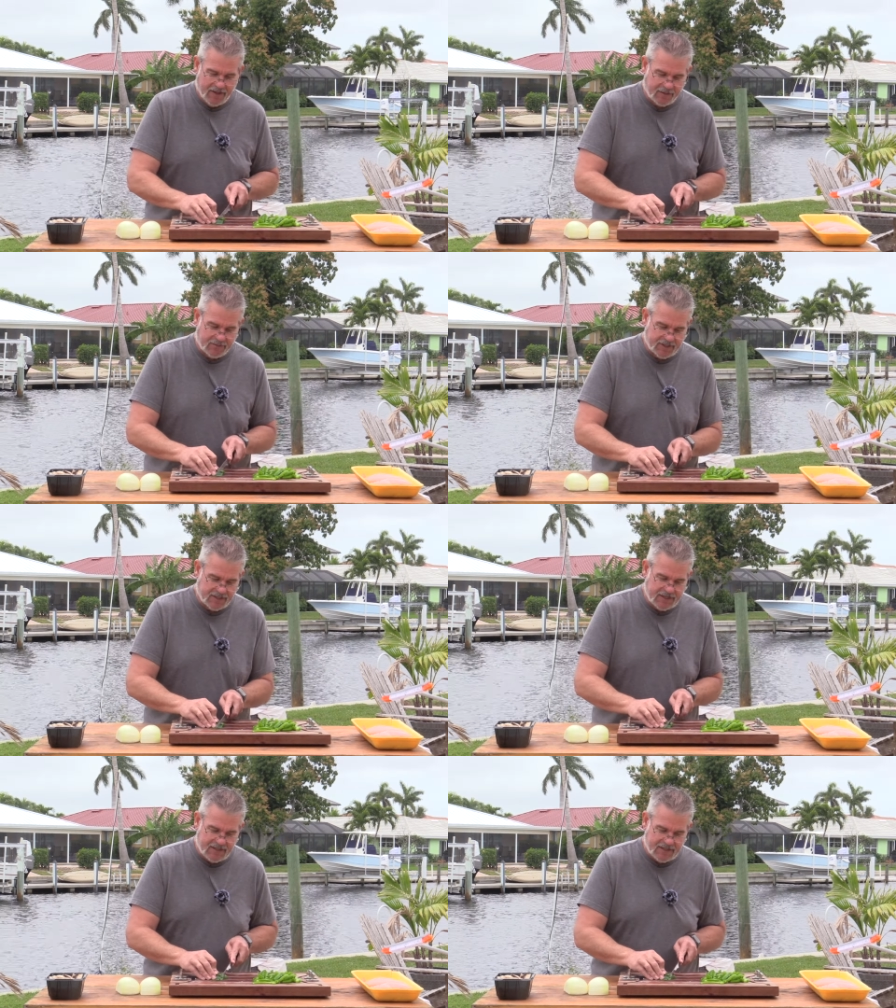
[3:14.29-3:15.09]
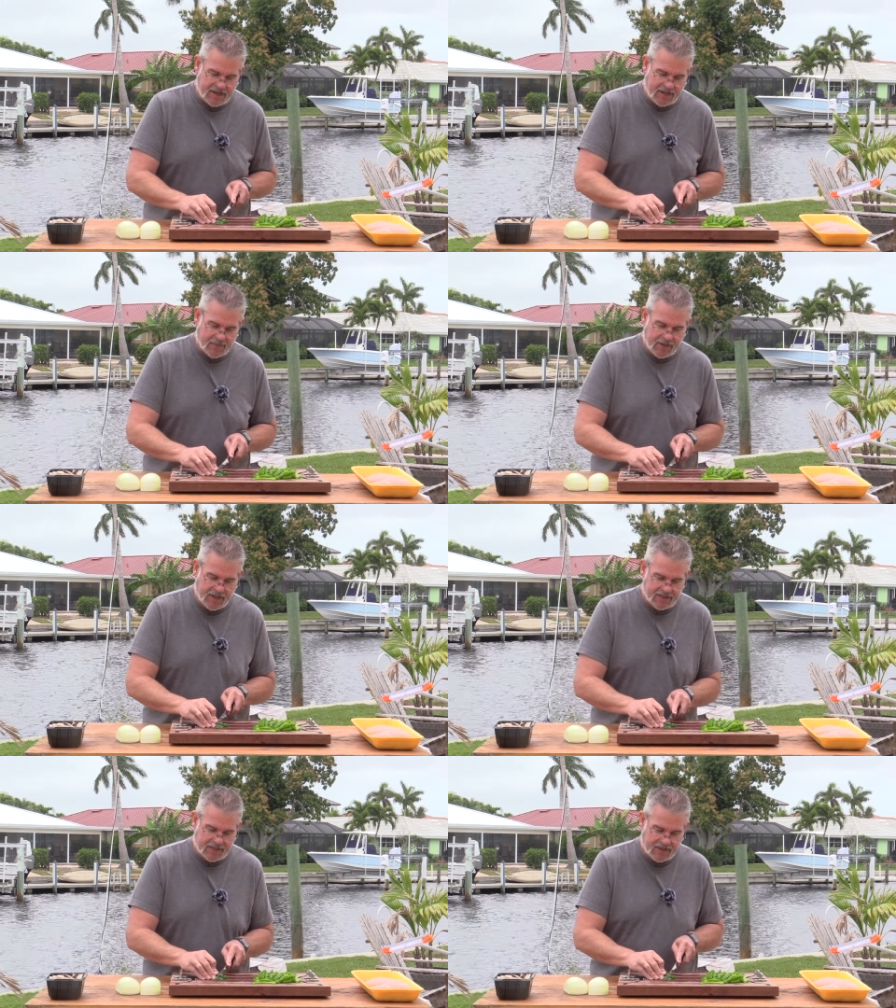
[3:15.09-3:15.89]
I'm just going to take these
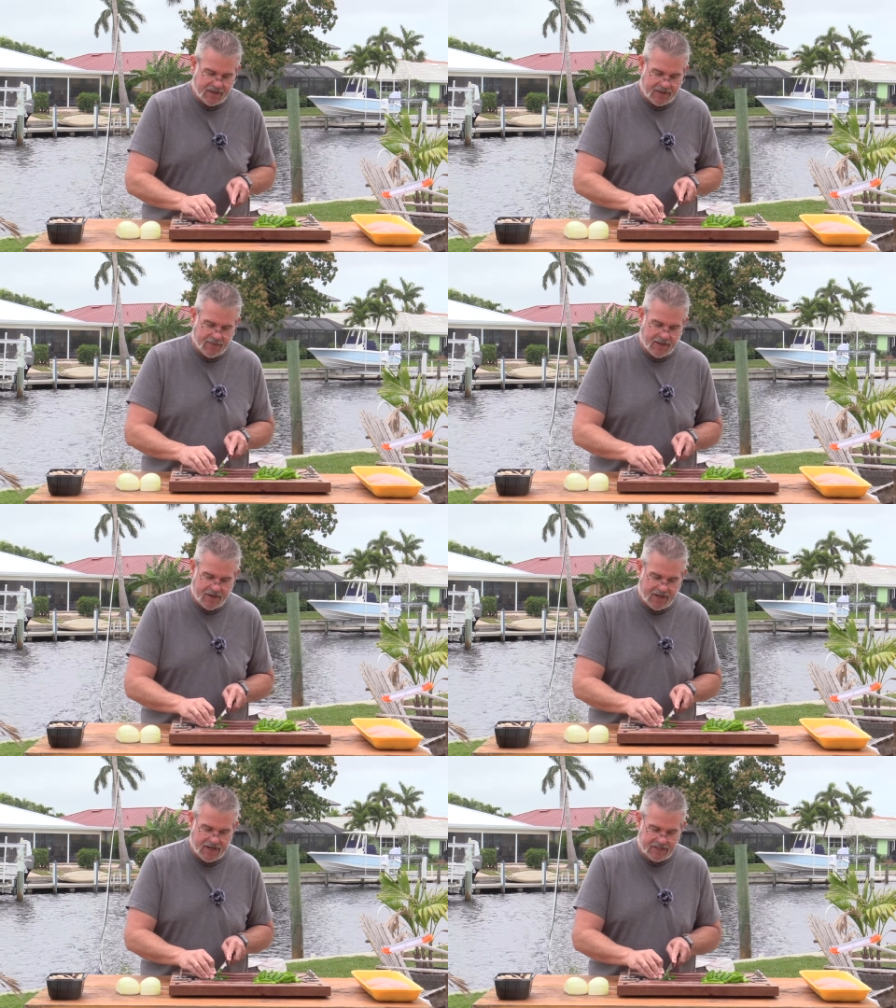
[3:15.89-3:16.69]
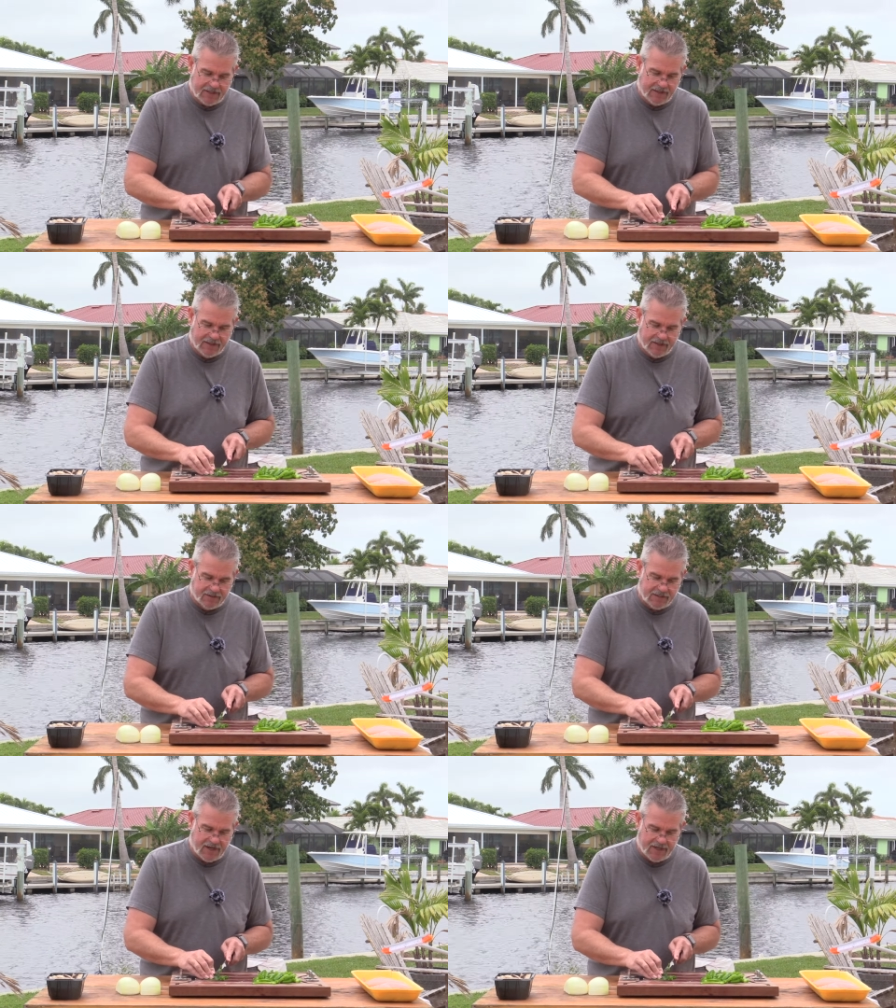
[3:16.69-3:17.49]
jalapenos and cut them into nice
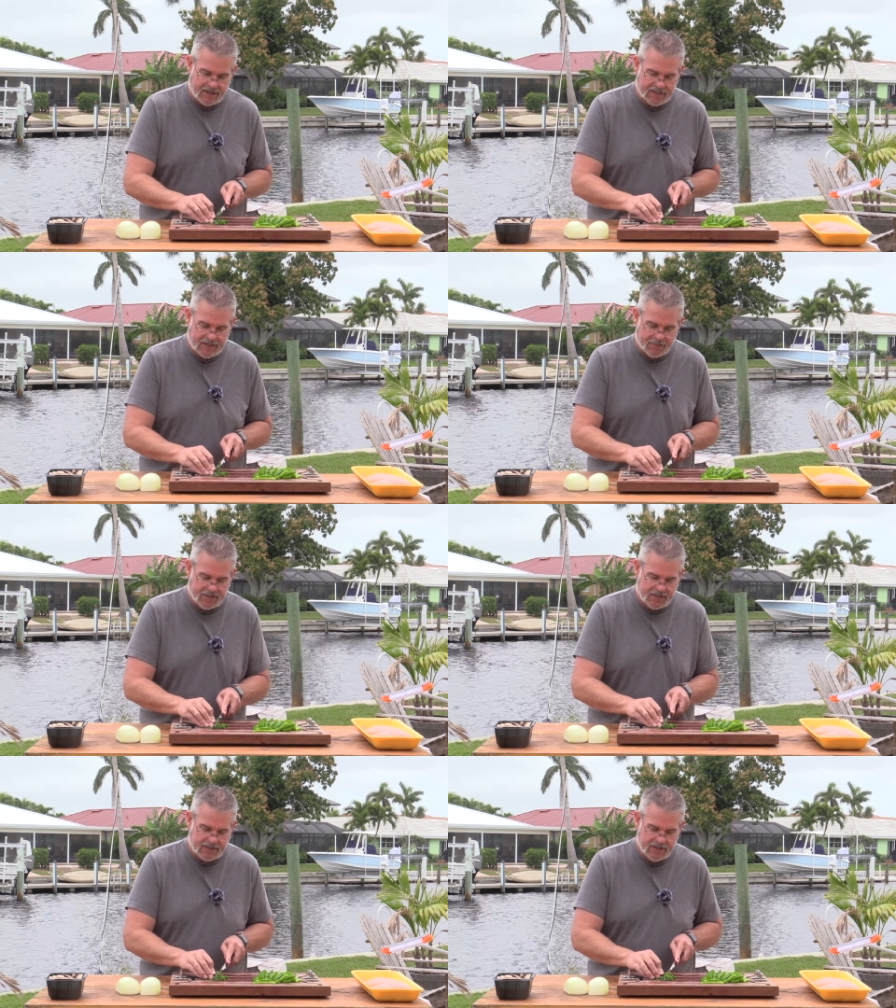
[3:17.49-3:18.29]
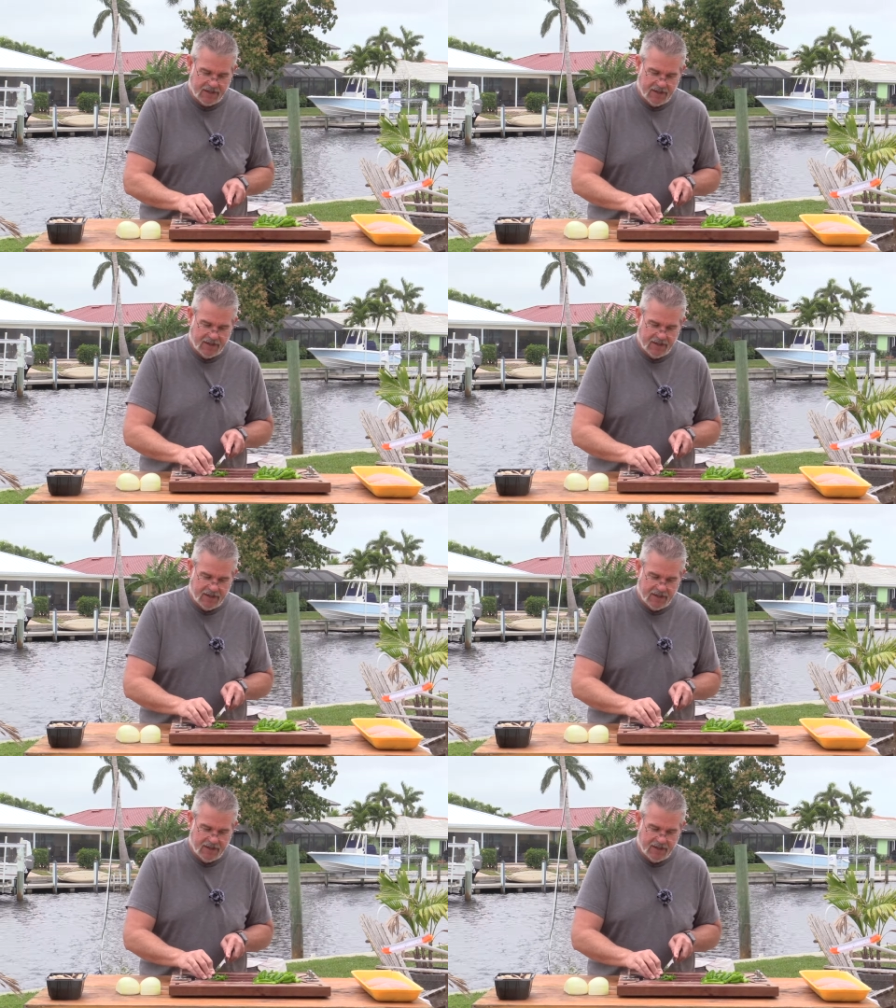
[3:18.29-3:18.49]
little tiny segments.